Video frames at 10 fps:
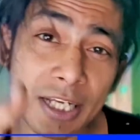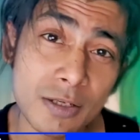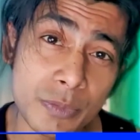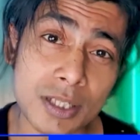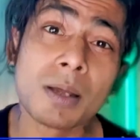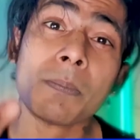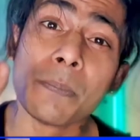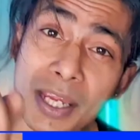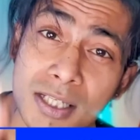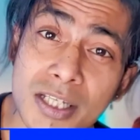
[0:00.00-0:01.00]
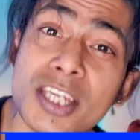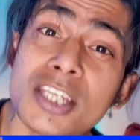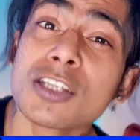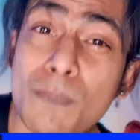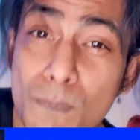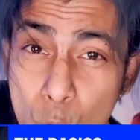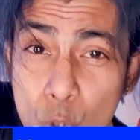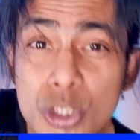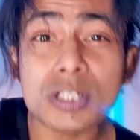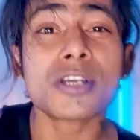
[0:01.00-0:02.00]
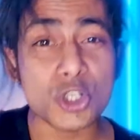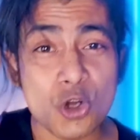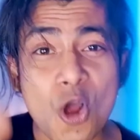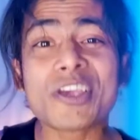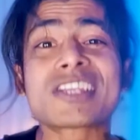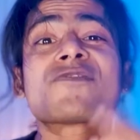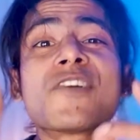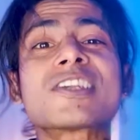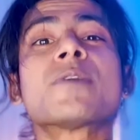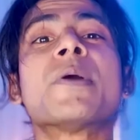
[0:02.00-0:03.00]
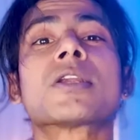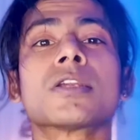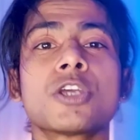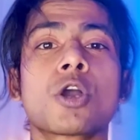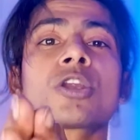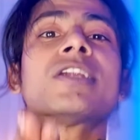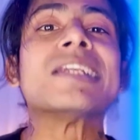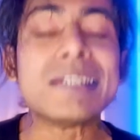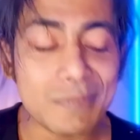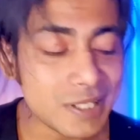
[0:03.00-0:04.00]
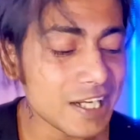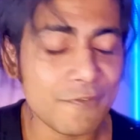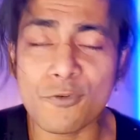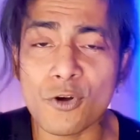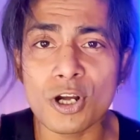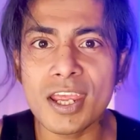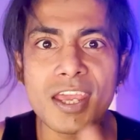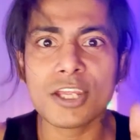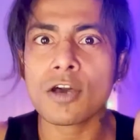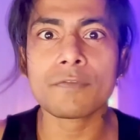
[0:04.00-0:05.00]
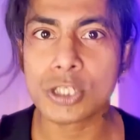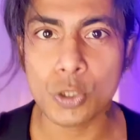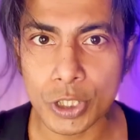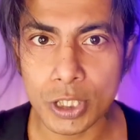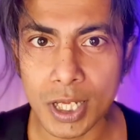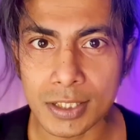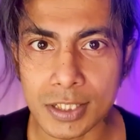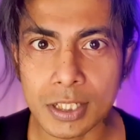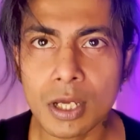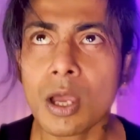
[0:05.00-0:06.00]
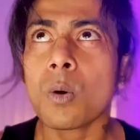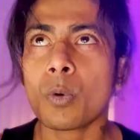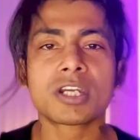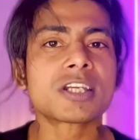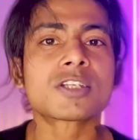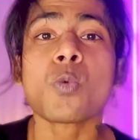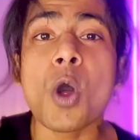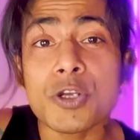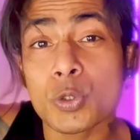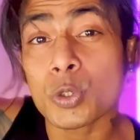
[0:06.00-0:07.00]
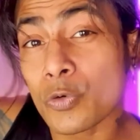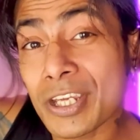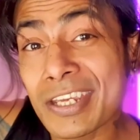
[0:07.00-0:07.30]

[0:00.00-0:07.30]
me, the basic is the most strongest fundamental you're gonna need for any of the social dances. Whether it's 1, 2, 3,